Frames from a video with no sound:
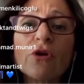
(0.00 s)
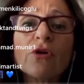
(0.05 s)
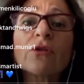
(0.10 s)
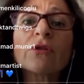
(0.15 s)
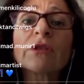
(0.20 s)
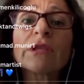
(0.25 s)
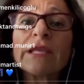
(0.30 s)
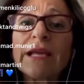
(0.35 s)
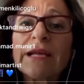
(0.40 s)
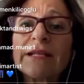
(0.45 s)

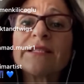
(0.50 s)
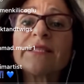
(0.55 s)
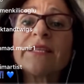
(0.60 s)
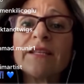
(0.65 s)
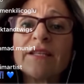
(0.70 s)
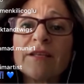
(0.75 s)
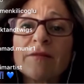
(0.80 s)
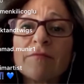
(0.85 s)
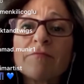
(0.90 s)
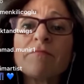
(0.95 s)
can
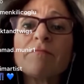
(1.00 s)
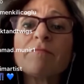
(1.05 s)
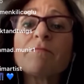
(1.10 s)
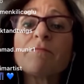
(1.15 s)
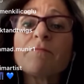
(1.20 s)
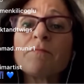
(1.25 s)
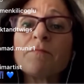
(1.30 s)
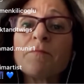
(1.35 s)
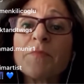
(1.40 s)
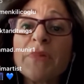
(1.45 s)
denim
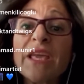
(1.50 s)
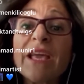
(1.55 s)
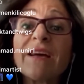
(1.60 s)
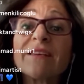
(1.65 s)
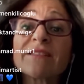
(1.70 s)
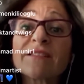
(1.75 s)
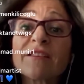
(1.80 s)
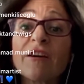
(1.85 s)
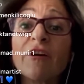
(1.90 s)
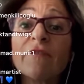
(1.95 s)
be as
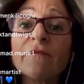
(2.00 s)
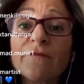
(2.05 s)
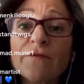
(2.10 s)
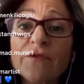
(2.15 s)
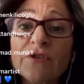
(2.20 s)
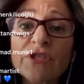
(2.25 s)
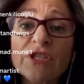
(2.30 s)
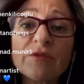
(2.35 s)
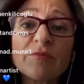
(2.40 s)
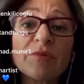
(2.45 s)

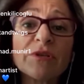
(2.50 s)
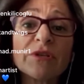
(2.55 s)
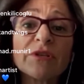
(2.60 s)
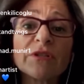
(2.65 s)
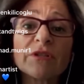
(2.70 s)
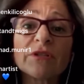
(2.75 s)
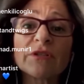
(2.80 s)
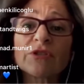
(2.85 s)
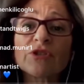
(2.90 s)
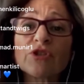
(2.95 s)
comfortable
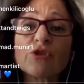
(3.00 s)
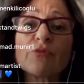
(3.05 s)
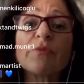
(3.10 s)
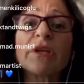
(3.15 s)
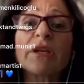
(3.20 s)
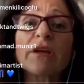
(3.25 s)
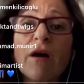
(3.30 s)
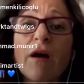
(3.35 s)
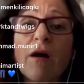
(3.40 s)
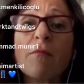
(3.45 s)
to
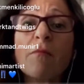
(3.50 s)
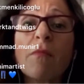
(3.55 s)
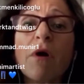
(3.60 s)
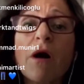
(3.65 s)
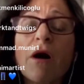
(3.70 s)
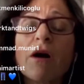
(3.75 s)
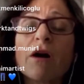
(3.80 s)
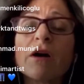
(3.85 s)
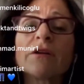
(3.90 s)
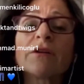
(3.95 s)
become
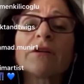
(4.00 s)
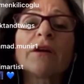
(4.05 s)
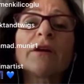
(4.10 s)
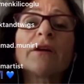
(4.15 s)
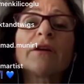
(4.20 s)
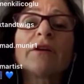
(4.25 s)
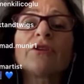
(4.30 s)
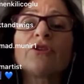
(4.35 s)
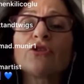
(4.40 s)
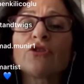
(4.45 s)
our
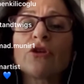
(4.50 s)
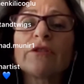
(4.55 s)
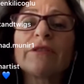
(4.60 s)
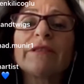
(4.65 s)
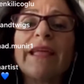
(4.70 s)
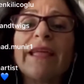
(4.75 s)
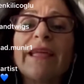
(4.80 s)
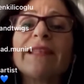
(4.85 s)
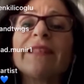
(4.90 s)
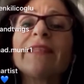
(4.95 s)

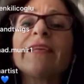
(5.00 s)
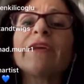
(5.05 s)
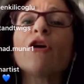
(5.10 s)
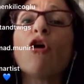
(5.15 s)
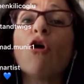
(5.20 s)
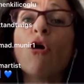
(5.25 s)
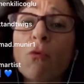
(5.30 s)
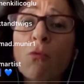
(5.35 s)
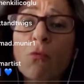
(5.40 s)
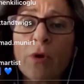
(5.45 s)
daily
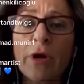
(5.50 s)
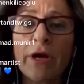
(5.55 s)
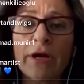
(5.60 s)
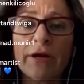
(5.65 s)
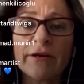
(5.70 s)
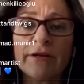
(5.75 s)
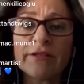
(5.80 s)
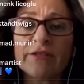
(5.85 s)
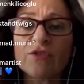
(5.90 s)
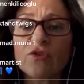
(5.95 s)
homewear?
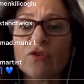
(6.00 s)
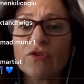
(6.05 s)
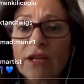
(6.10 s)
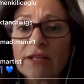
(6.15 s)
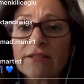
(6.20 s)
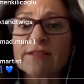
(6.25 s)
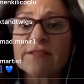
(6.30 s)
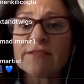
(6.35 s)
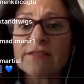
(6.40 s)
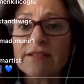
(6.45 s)
So
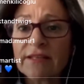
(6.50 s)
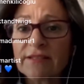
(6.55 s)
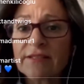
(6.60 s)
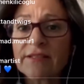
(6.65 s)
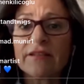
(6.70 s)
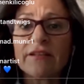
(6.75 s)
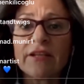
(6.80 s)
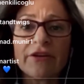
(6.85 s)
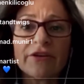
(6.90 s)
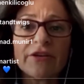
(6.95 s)
that's an
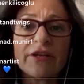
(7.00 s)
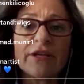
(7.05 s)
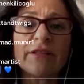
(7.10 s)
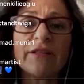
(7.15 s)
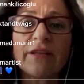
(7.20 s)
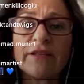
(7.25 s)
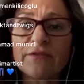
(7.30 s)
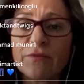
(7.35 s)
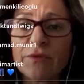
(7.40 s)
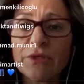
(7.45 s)
area that
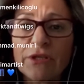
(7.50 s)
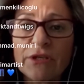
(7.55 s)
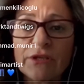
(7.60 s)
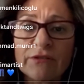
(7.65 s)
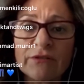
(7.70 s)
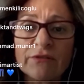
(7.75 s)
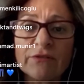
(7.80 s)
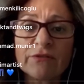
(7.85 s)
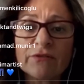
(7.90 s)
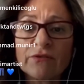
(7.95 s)
we can
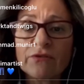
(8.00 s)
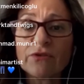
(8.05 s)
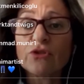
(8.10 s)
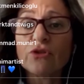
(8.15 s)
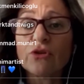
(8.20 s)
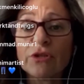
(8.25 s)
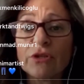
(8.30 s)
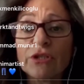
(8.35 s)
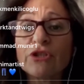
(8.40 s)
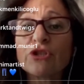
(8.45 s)
in
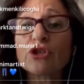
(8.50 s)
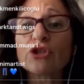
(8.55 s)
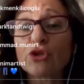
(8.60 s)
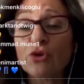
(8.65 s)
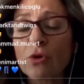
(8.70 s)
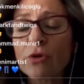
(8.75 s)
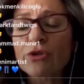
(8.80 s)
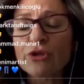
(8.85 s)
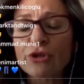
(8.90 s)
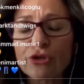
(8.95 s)
the
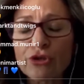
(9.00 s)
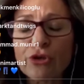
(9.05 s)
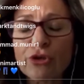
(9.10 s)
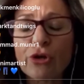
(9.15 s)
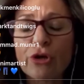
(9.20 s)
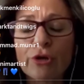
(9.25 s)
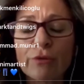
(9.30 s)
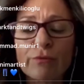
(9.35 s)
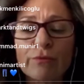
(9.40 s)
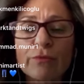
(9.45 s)
shorter term
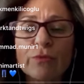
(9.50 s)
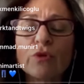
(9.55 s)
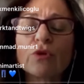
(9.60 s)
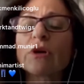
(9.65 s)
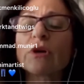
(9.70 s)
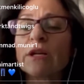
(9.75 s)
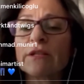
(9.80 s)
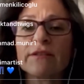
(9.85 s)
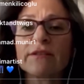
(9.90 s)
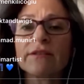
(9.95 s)
look at
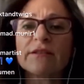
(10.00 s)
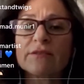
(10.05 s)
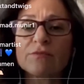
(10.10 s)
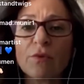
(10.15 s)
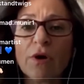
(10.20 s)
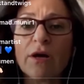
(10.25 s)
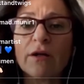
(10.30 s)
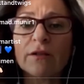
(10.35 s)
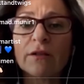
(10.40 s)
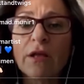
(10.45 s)
as well.
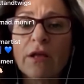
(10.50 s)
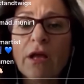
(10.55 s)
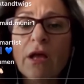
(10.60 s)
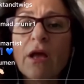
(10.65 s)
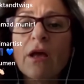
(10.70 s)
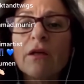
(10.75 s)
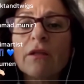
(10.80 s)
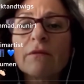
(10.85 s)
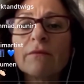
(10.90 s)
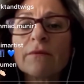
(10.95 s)

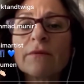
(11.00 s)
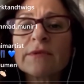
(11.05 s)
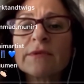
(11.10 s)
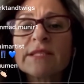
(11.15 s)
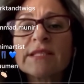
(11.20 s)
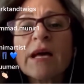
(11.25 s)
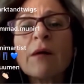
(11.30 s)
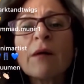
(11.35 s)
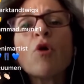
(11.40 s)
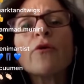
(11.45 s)
Some
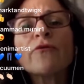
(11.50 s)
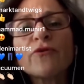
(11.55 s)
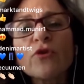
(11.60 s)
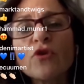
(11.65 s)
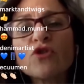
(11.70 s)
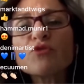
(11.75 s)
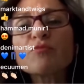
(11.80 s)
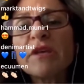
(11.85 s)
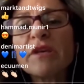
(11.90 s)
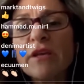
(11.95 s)
of those
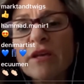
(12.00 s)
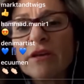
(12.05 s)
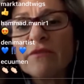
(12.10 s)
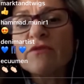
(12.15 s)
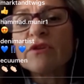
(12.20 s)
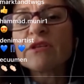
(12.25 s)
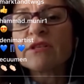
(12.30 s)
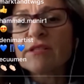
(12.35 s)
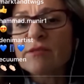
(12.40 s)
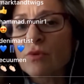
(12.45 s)

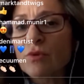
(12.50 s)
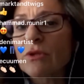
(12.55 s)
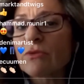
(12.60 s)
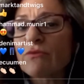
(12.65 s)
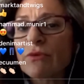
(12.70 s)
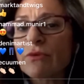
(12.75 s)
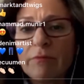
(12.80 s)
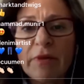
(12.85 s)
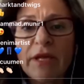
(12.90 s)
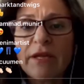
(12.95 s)
behaviors will
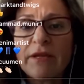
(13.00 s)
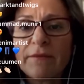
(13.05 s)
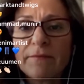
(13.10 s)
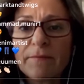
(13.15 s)
remain.